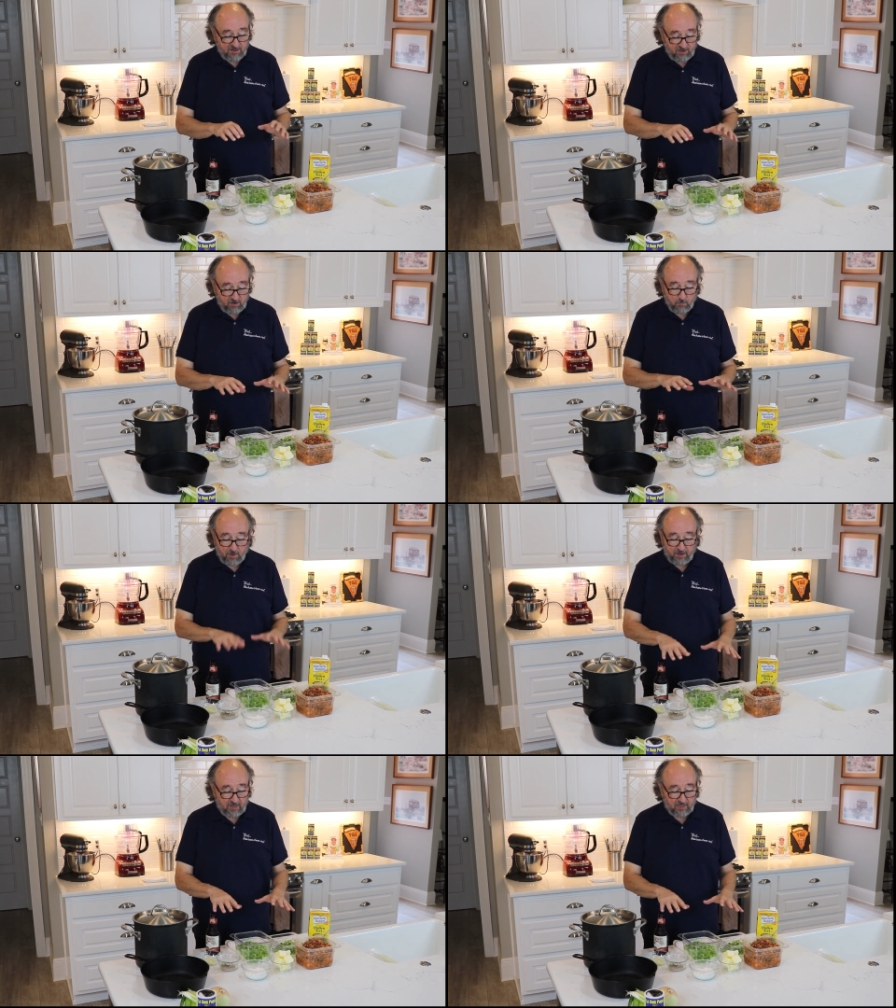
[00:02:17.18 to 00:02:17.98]
You
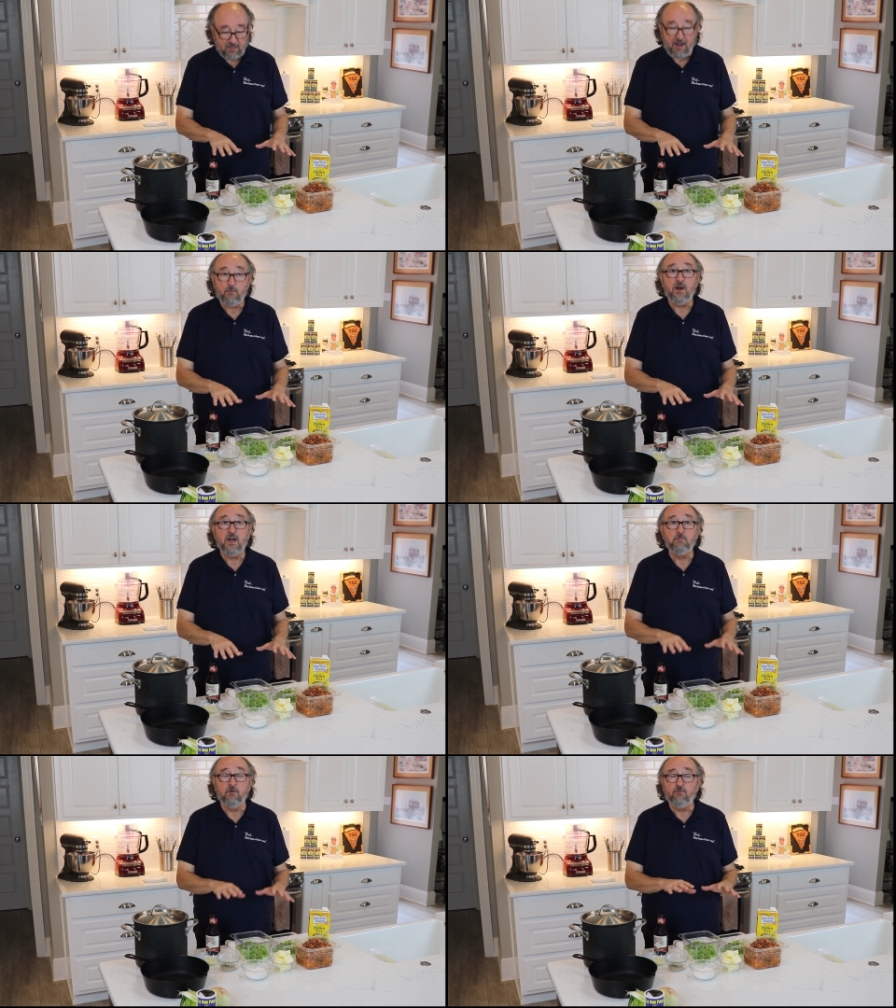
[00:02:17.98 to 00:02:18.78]
want to get that
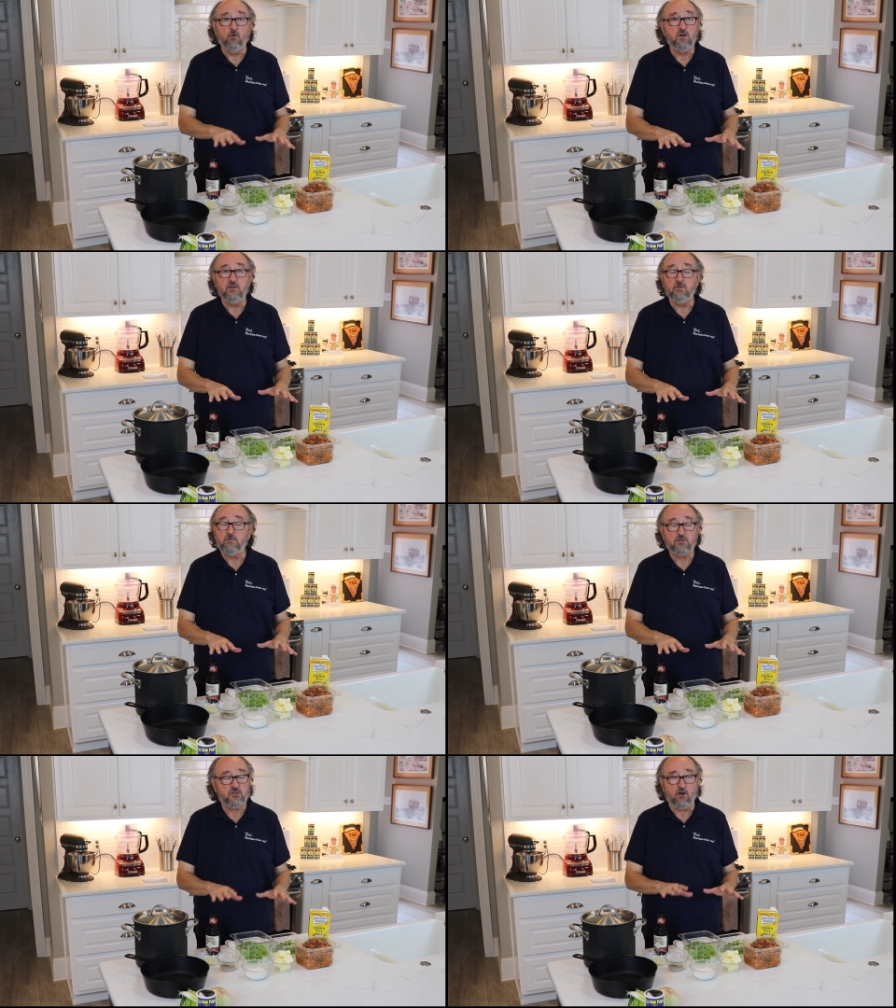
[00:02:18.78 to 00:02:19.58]
ready before you
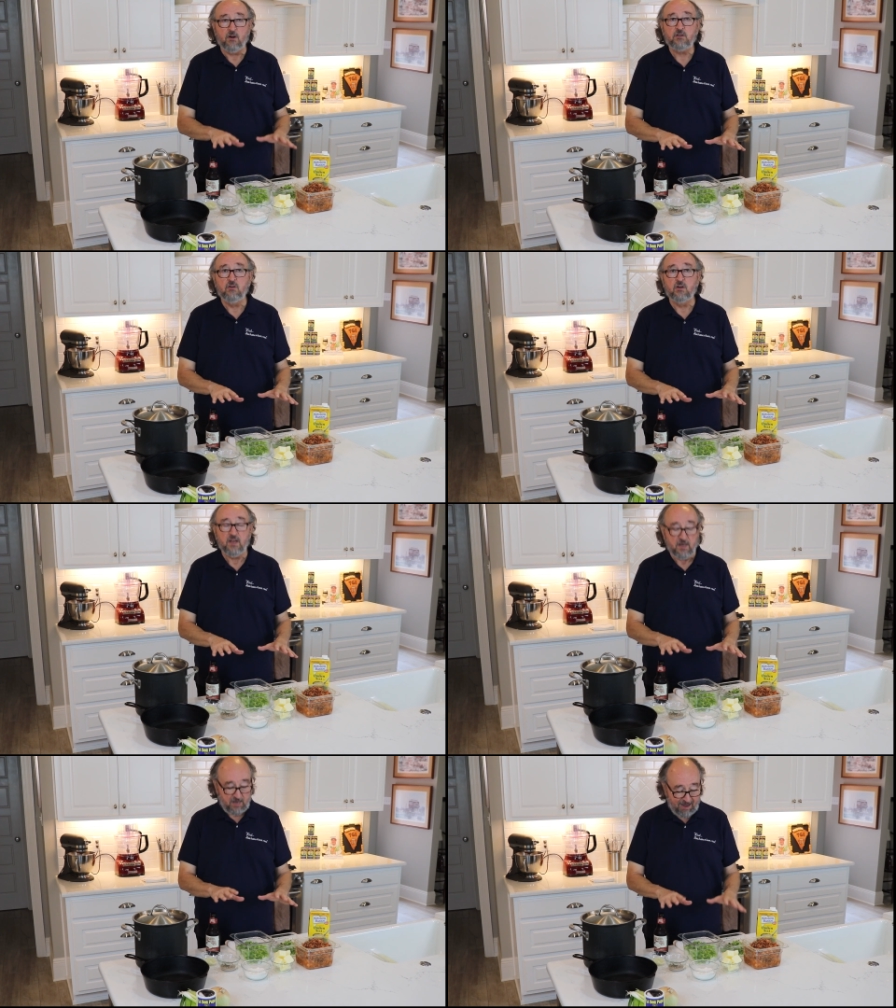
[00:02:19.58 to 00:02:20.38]
start
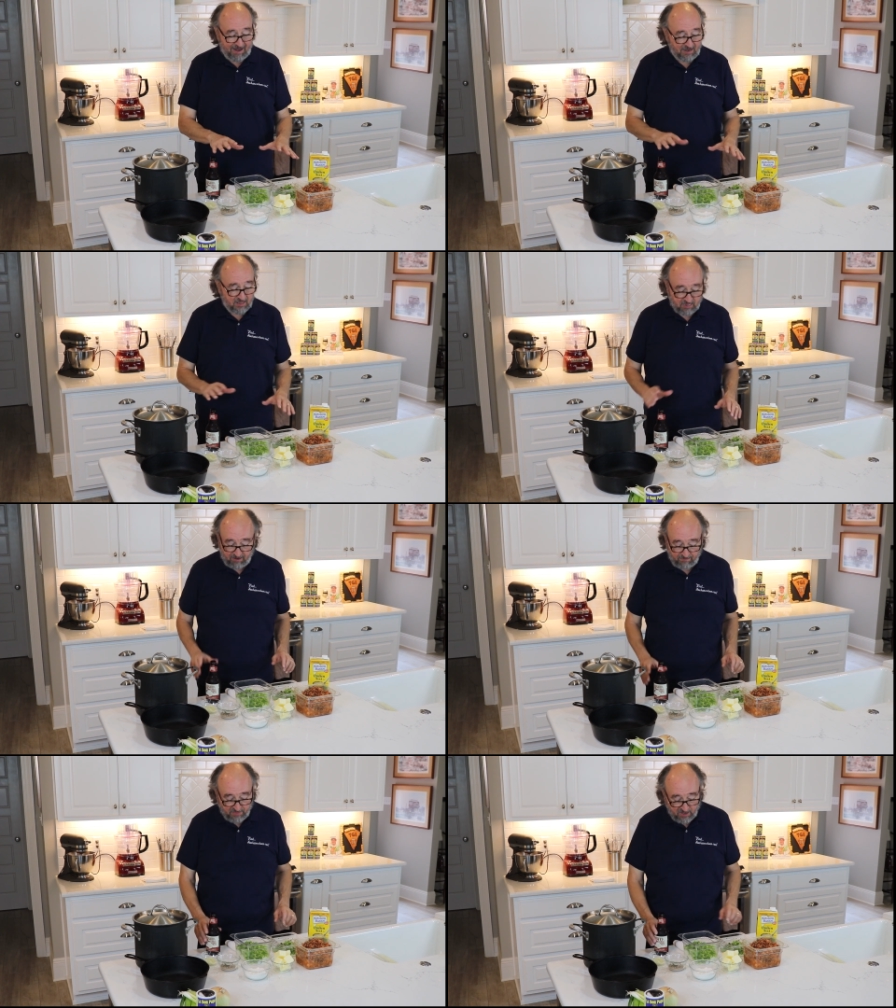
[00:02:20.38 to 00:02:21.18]
cooking anything.